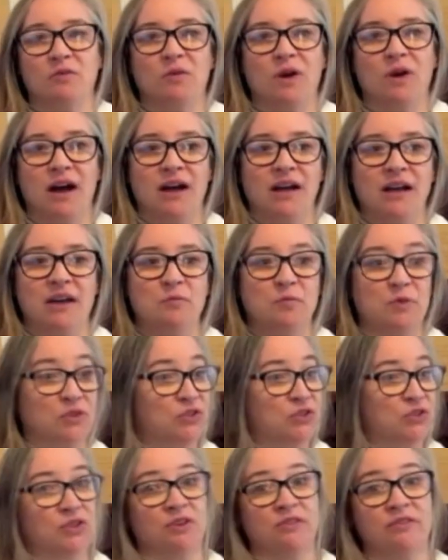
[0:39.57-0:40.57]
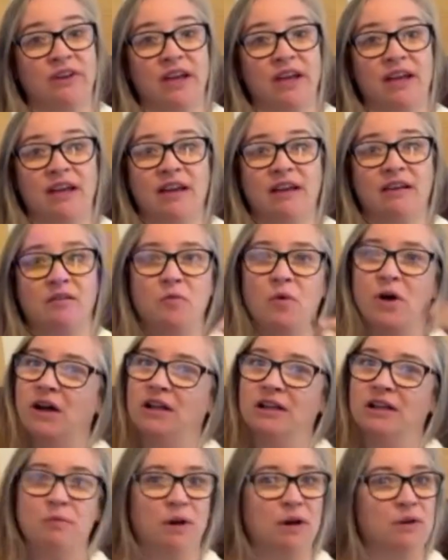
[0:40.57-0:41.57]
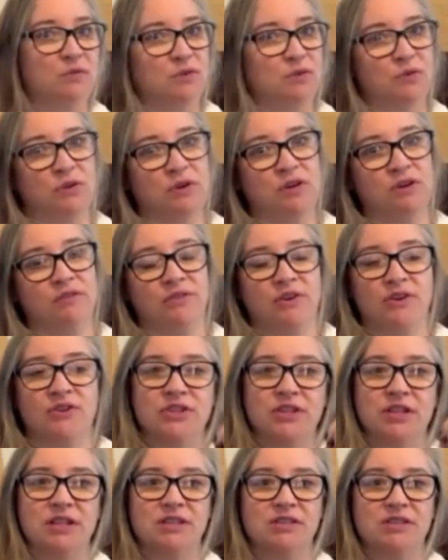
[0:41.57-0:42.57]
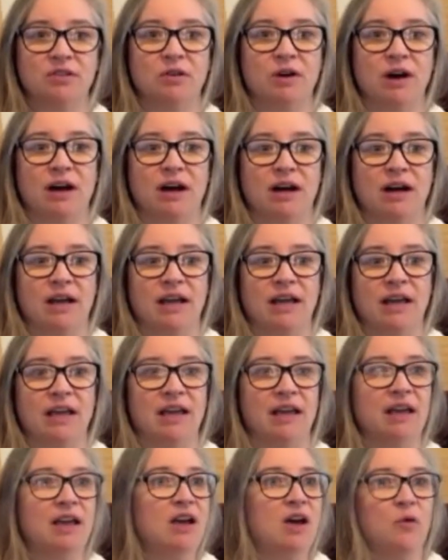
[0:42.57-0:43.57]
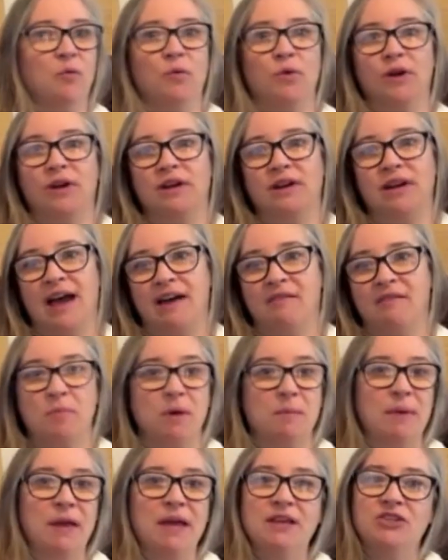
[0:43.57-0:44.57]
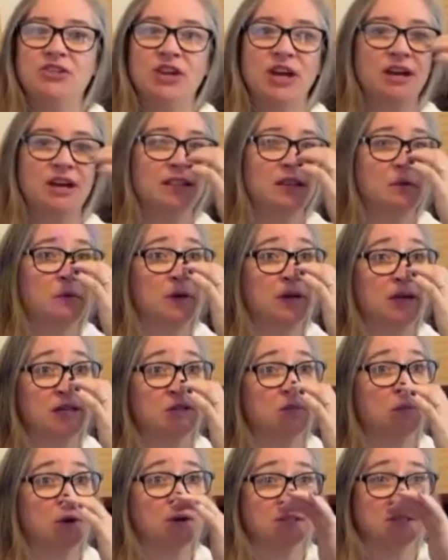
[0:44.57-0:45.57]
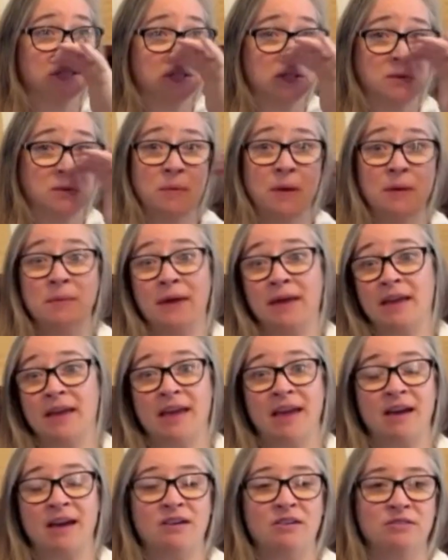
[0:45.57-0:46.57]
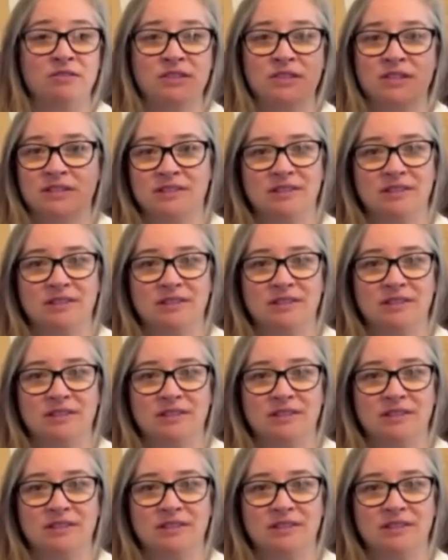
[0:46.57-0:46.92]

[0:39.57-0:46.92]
I was serving when I was going to university, so I would have my paycheck that would get deposited to my bank account,